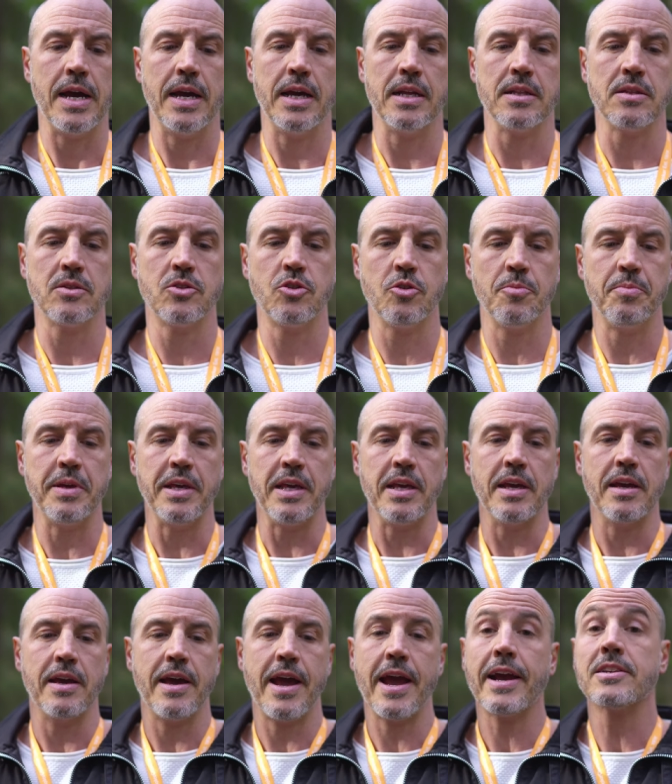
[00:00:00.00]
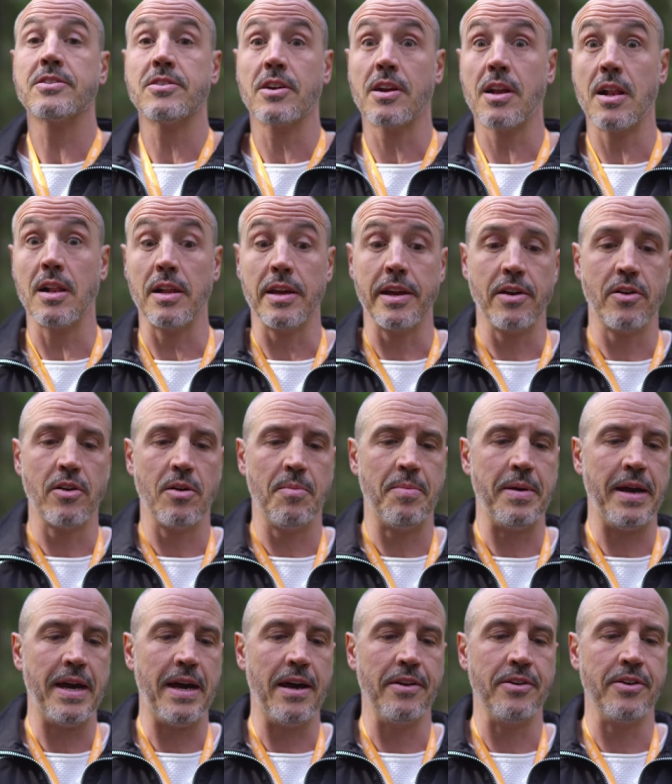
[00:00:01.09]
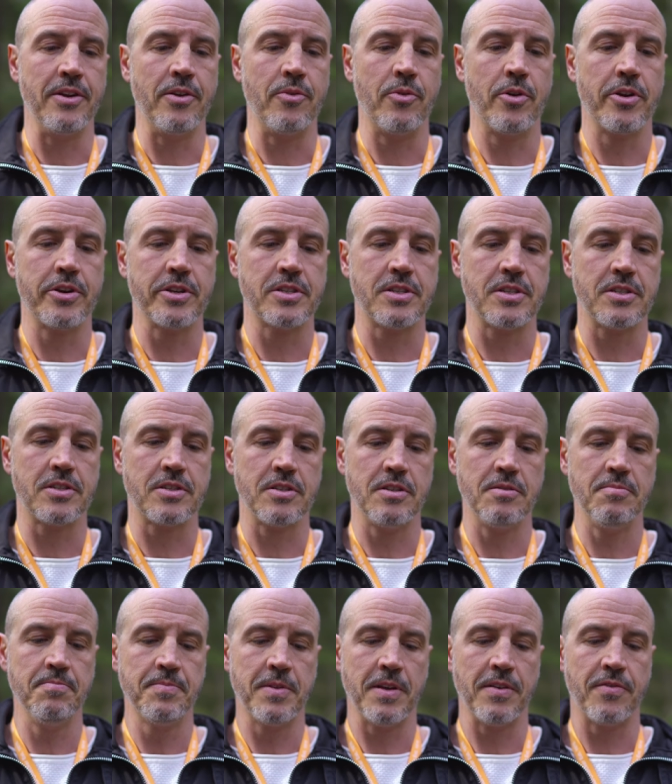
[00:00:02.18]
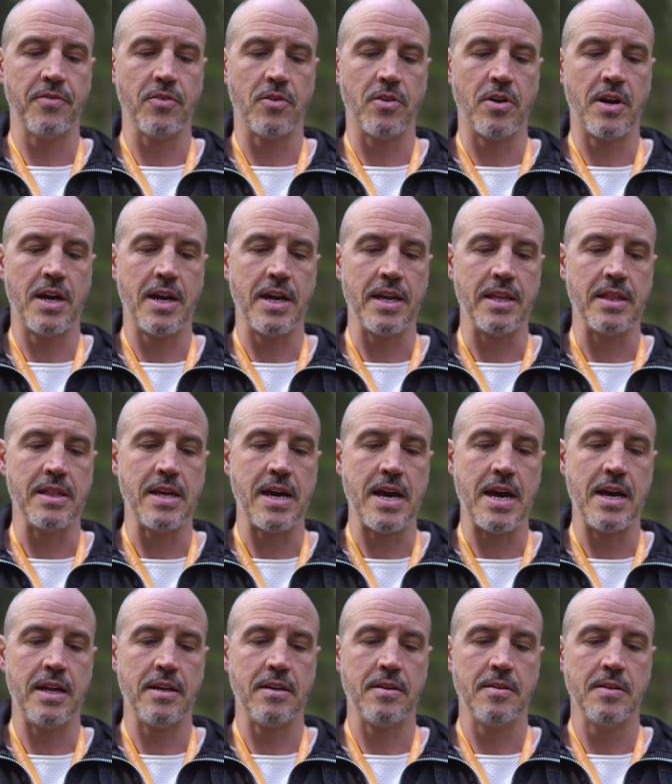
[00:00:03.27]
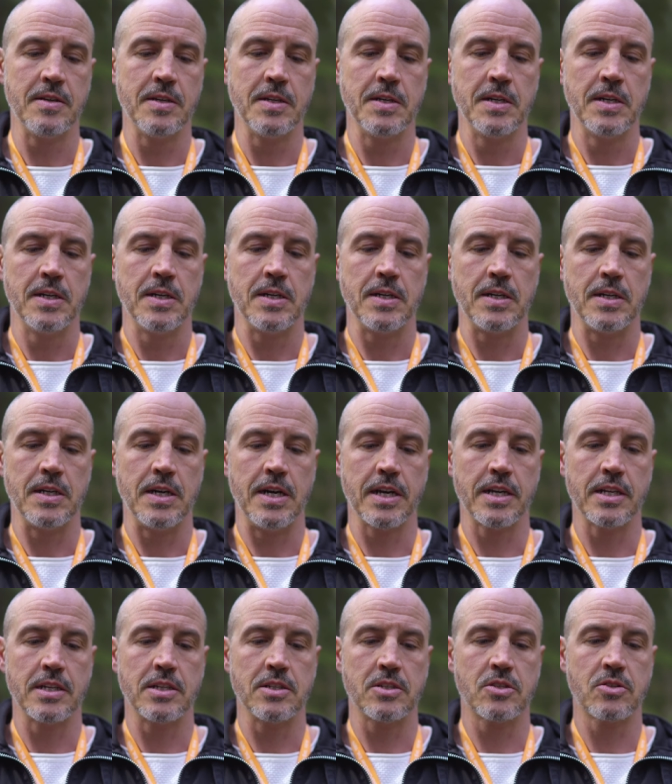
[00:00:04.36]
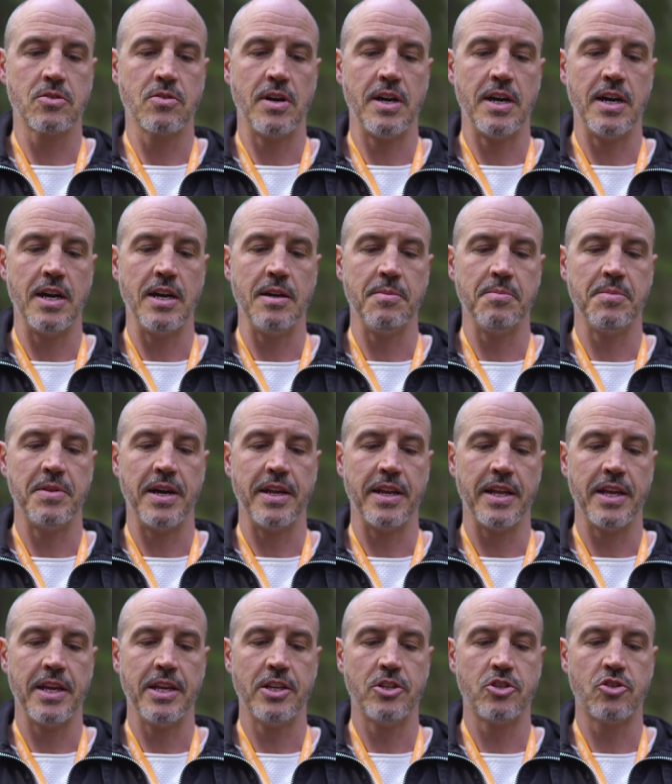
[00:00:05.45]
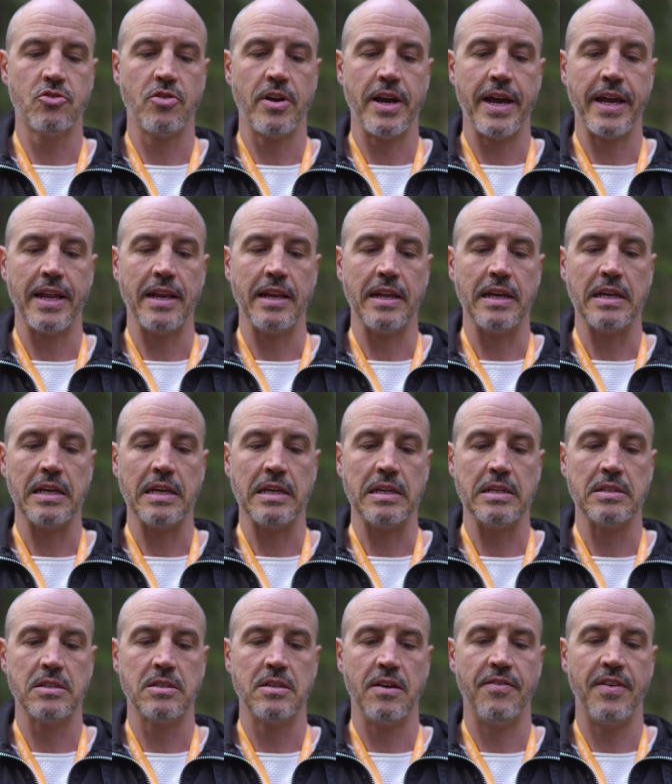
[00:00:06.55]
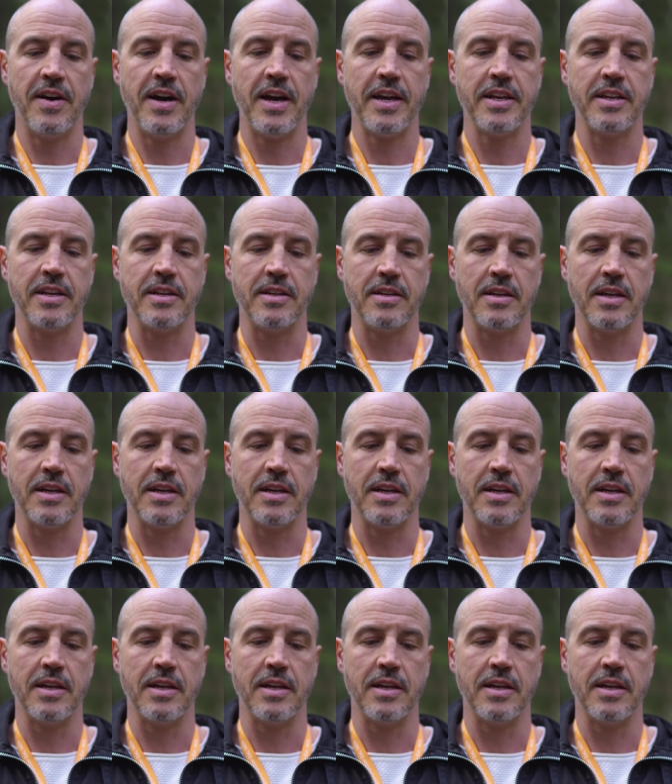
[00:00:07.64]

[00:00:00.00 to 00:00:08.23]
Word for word: And to be extra clear about neuroticism, if you're high in that, I can describe that each trait is divided